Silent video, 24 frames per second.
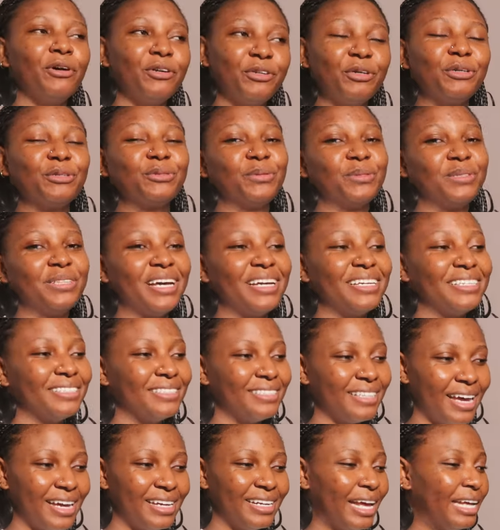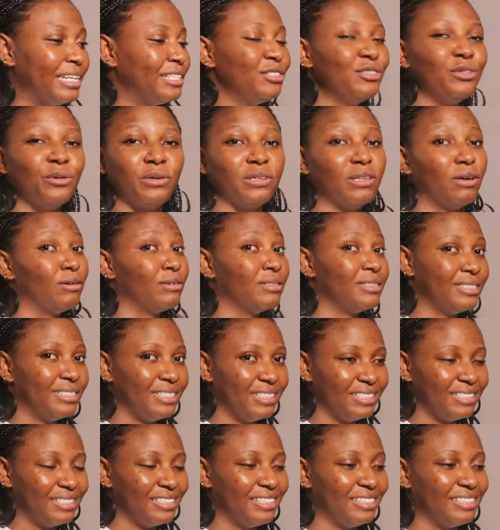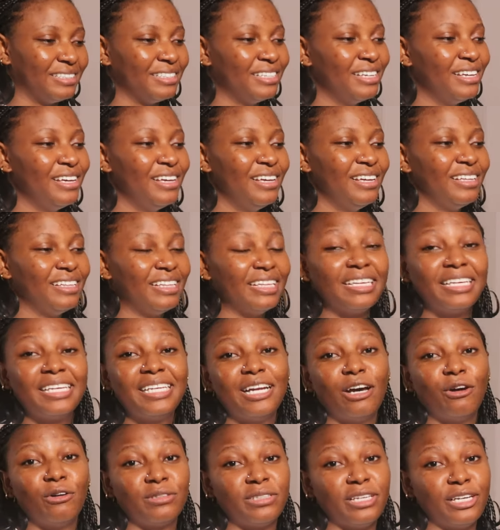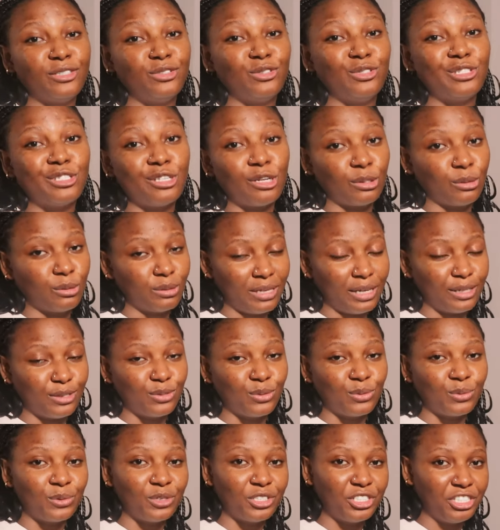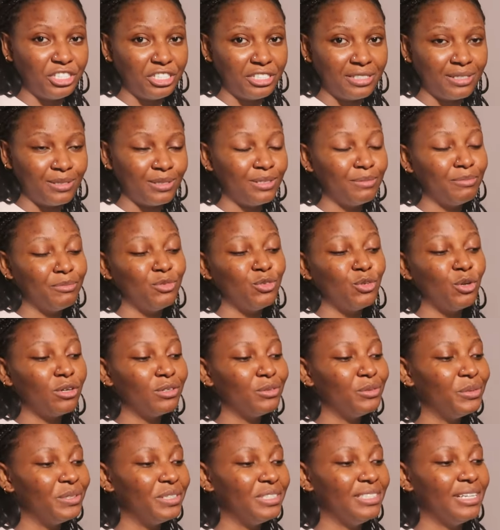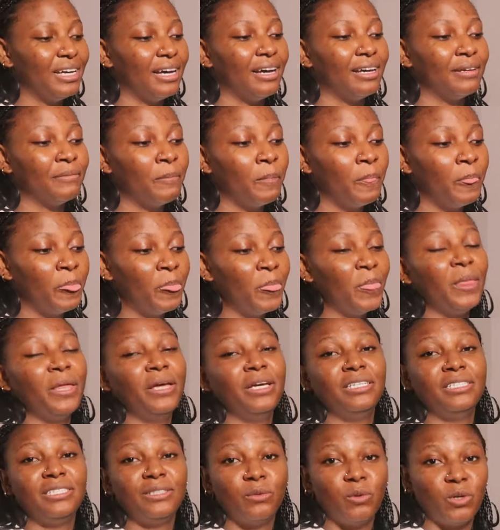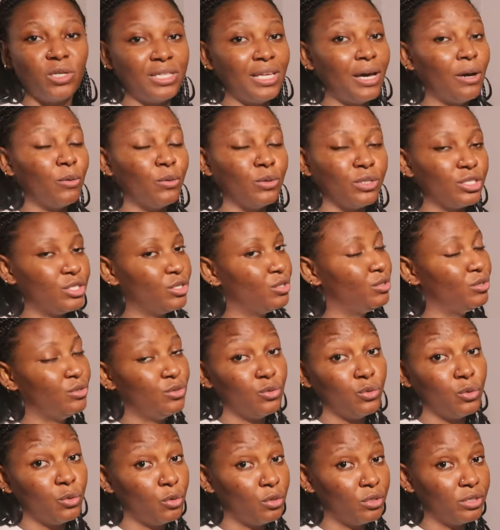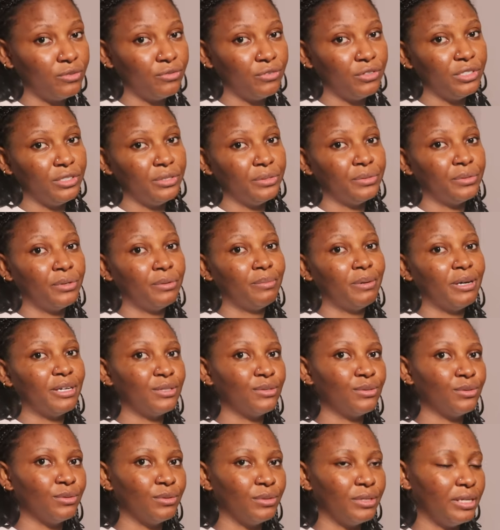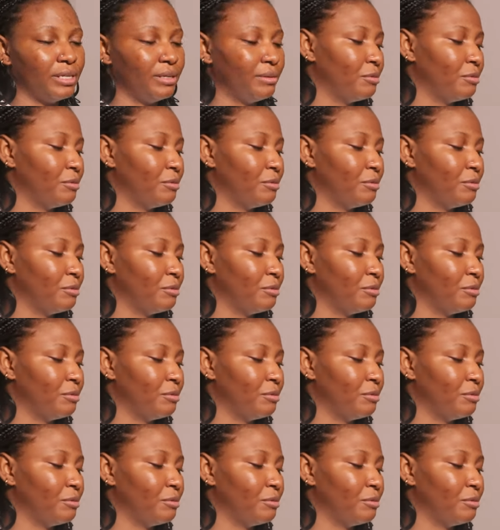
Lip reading: hot water inside. I didn't know what I was thinking. I wanted to use hot water to wash it, not knowing that the water was too hot for the rubber, so